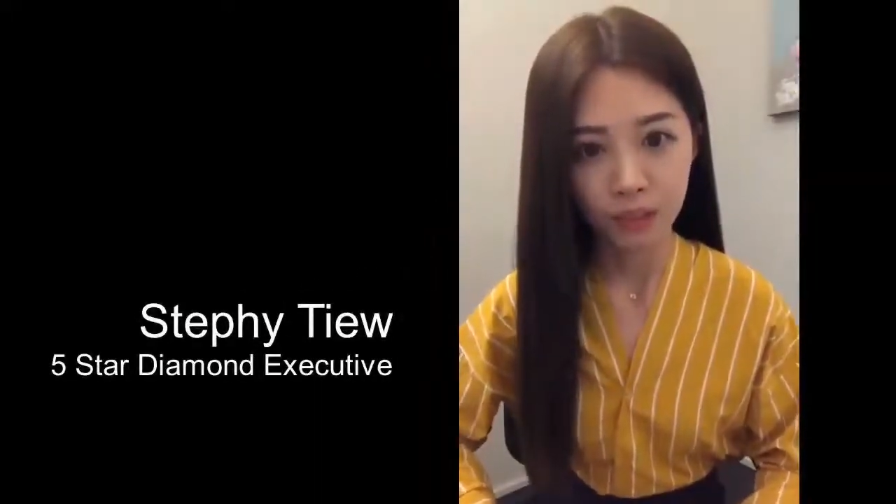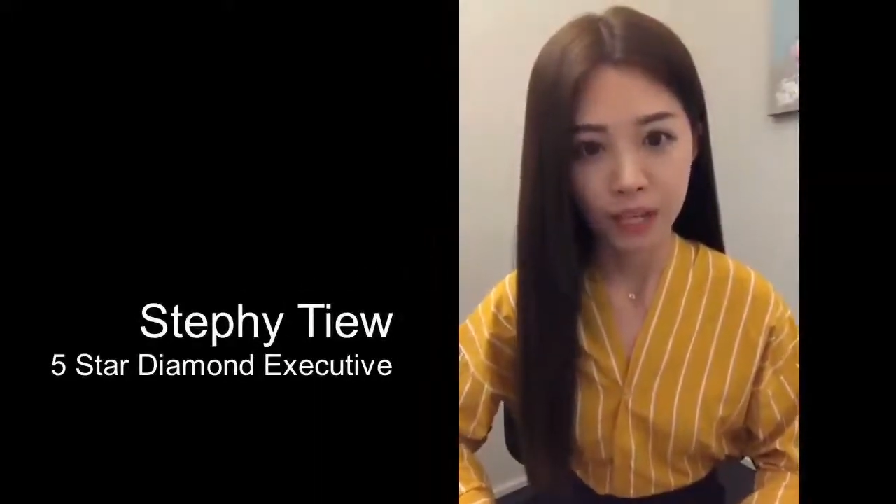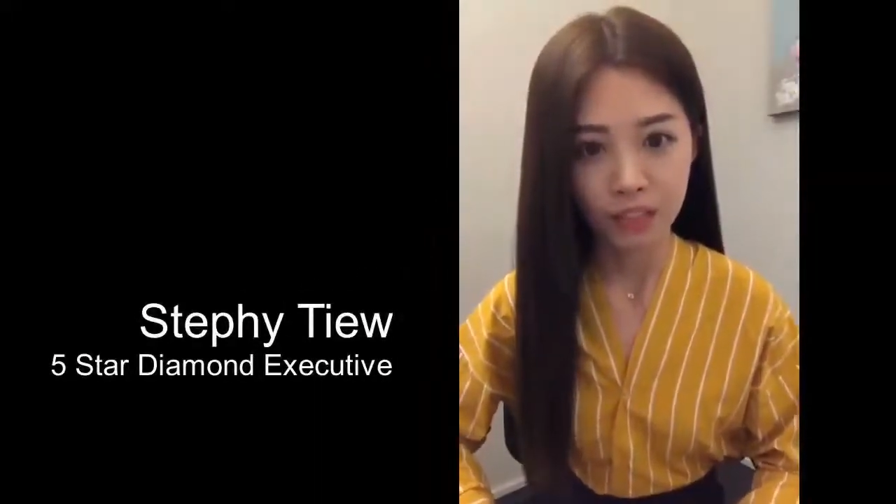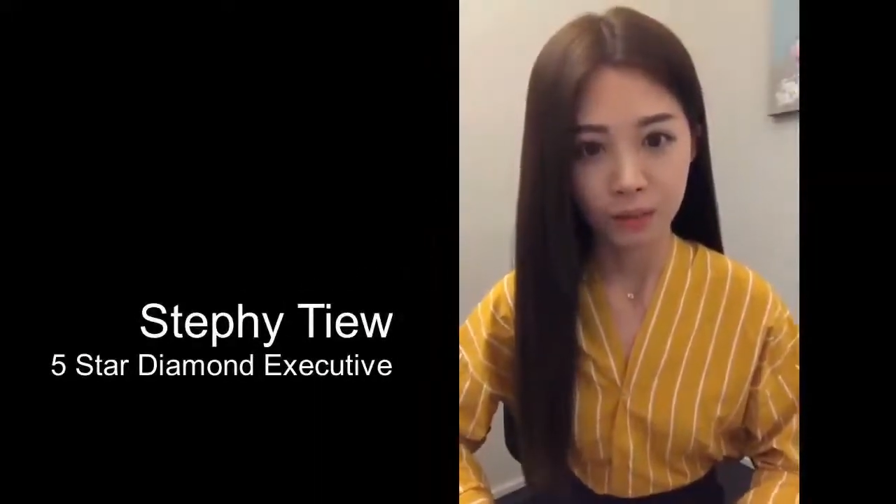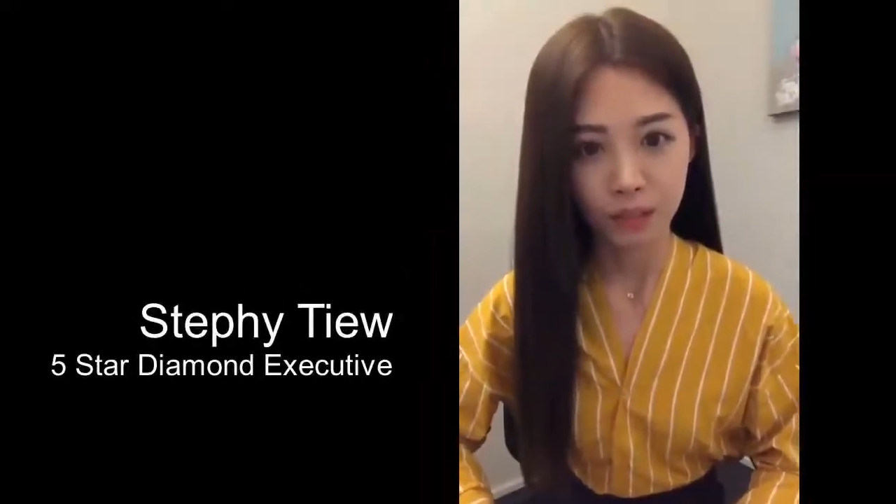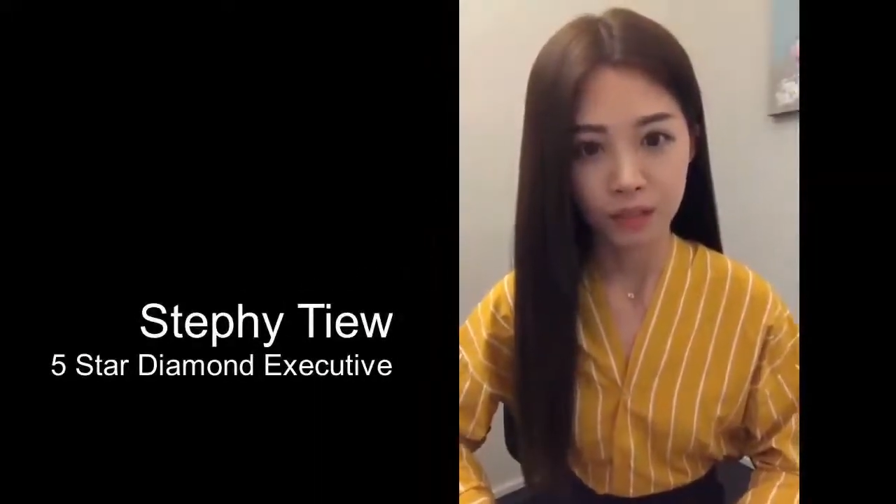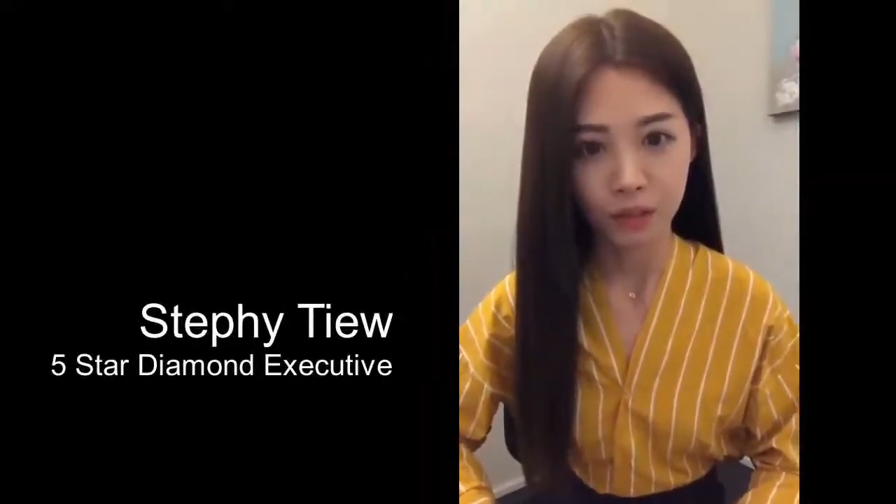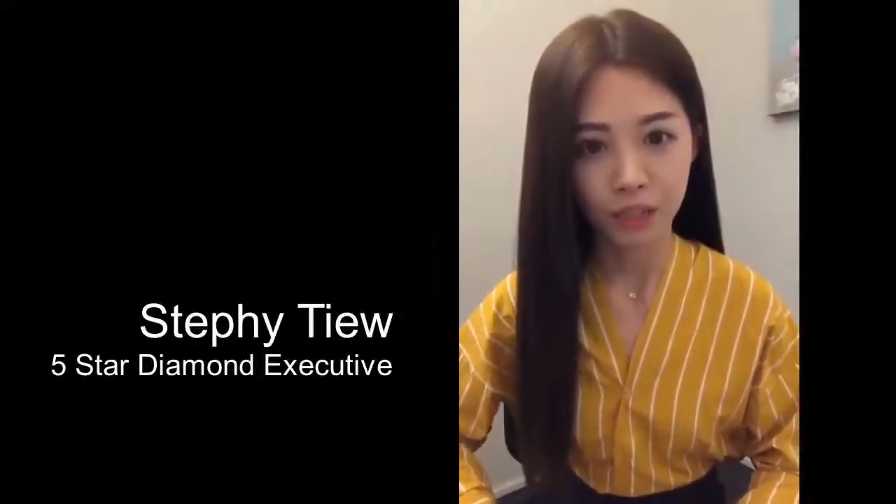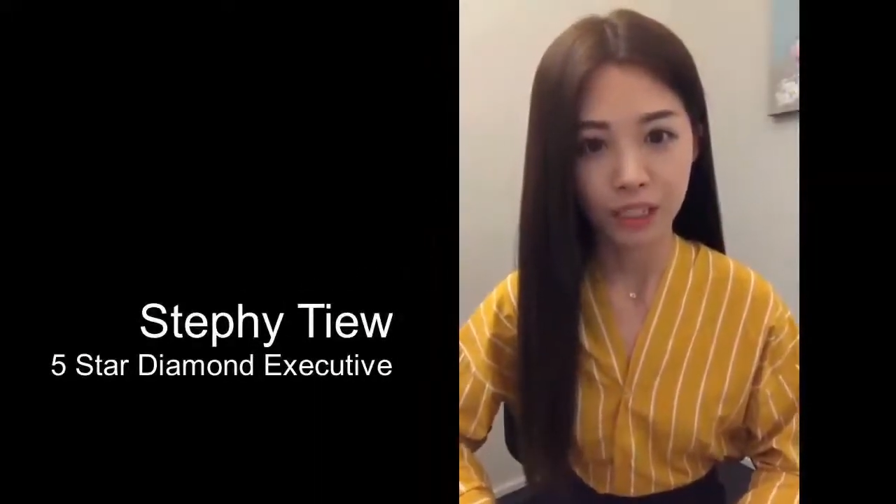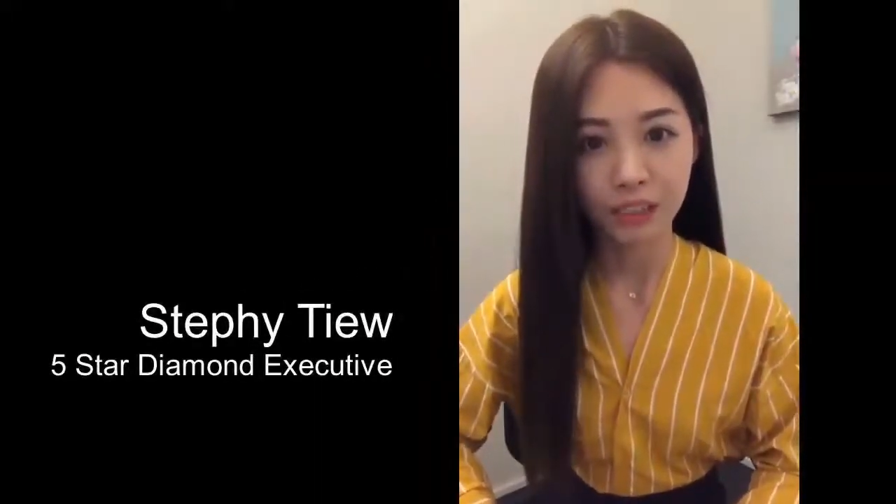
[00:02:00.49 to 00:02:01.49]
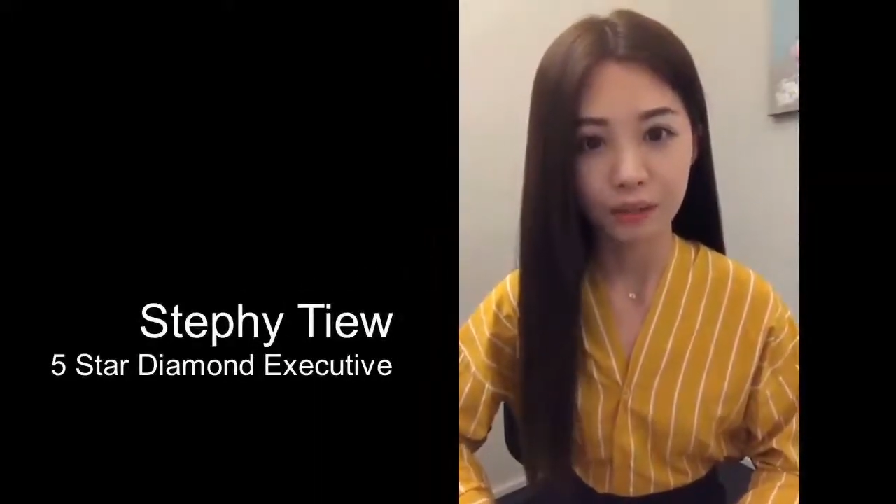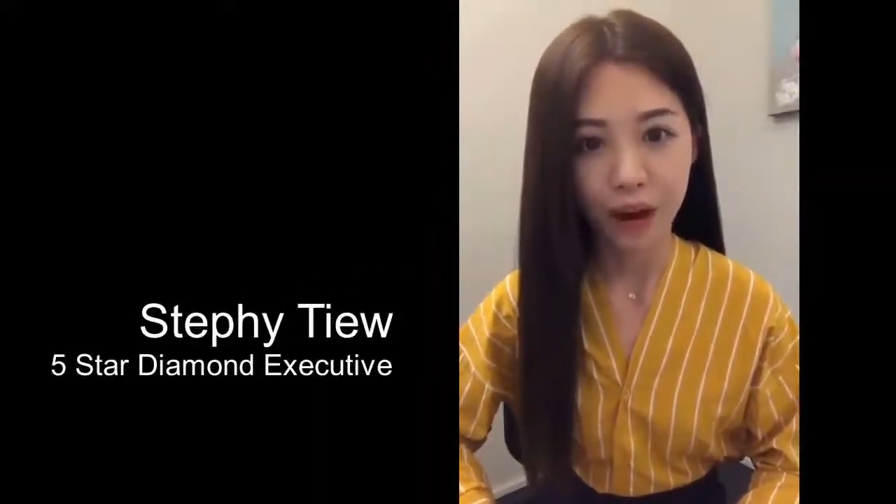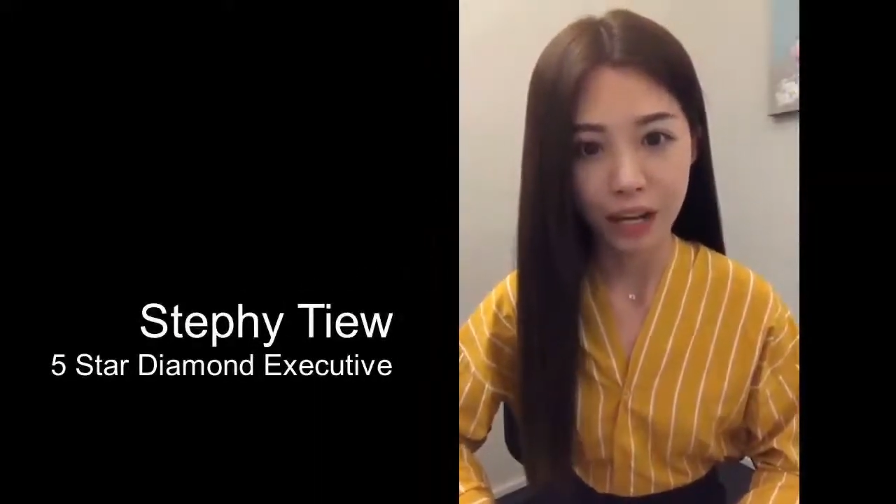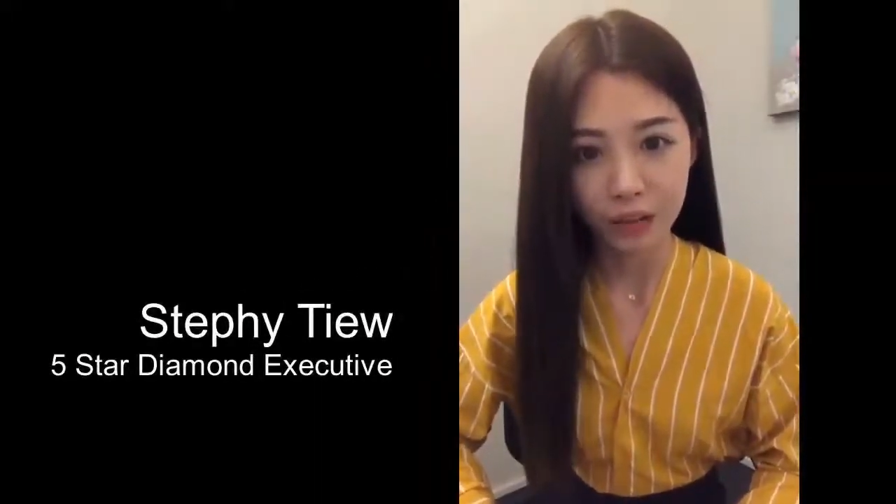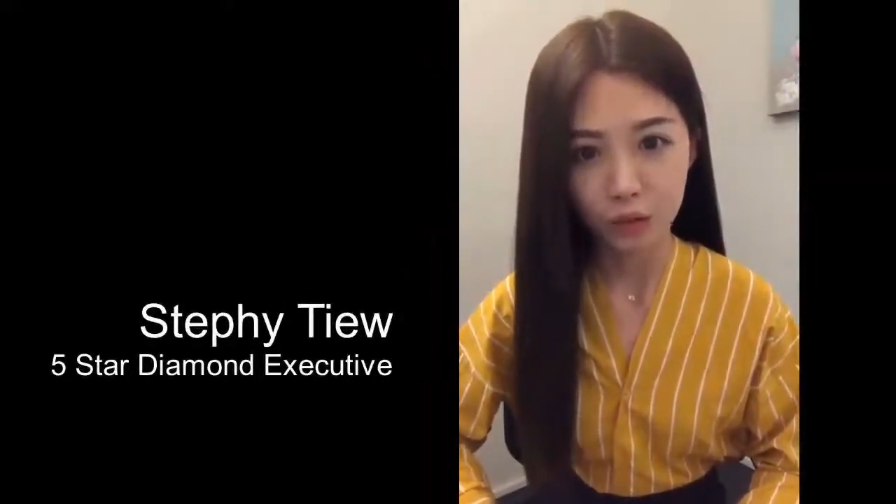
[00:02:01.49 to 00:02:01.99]
especially
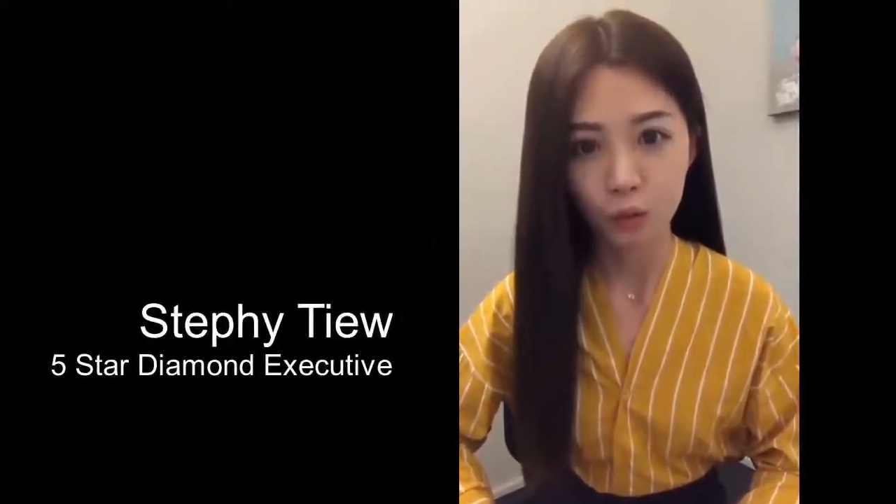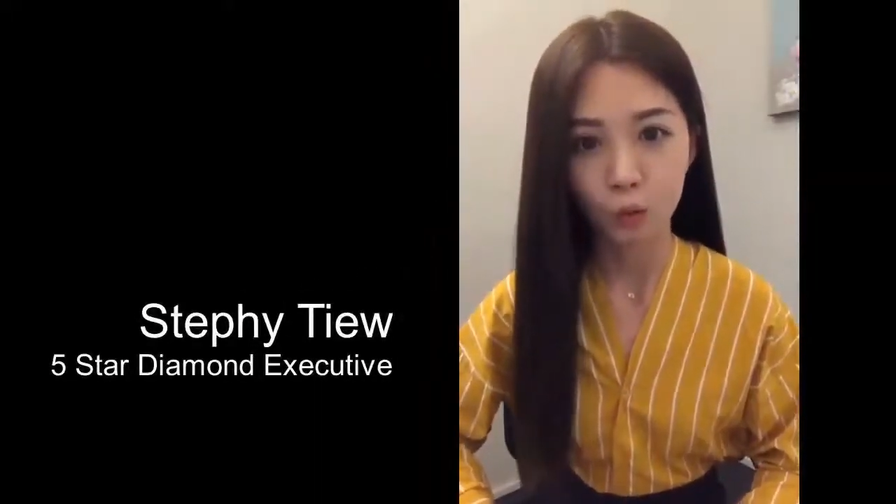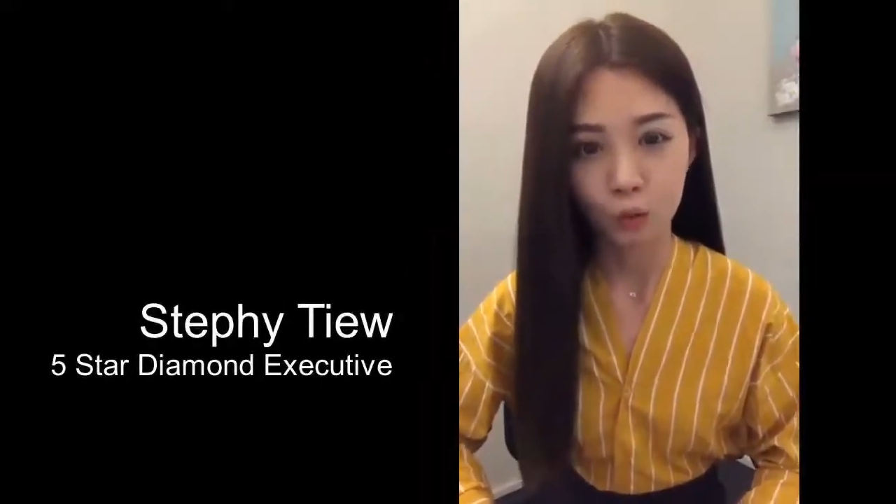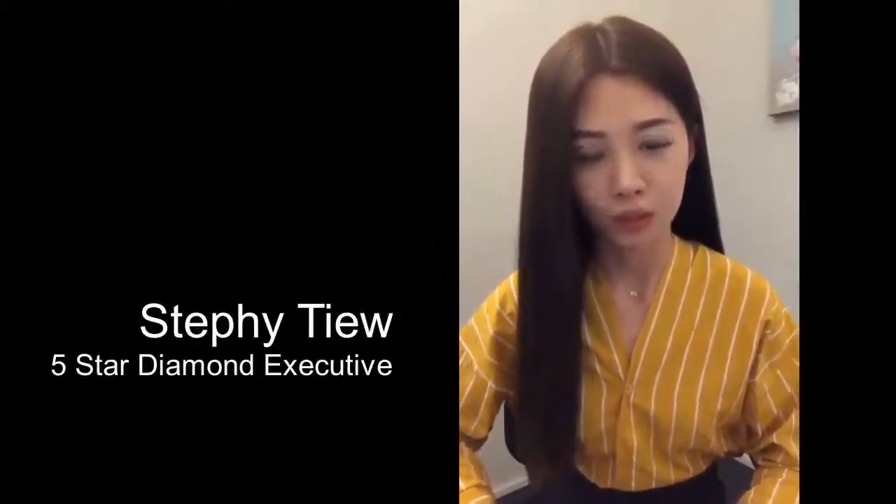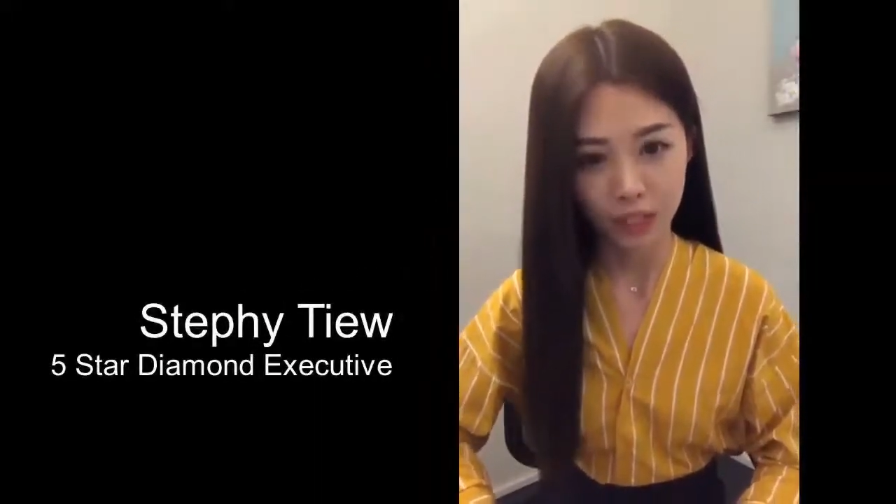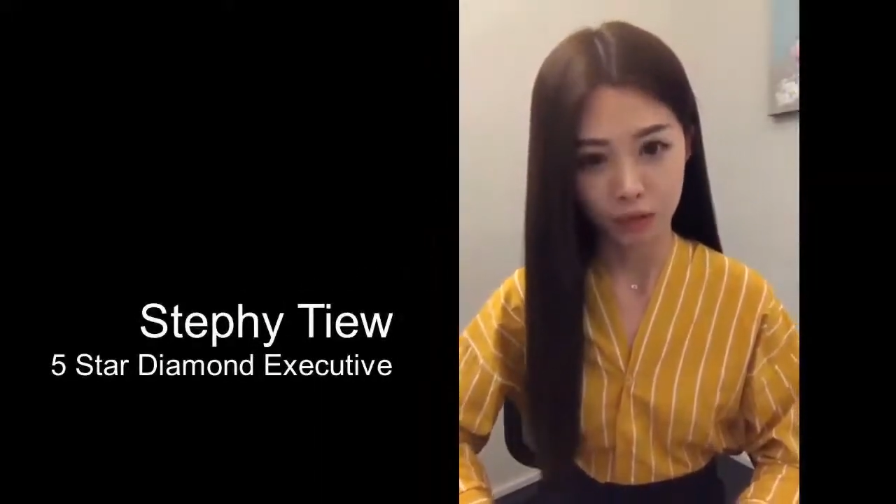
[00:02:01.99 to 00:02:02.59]
rice, noodle, and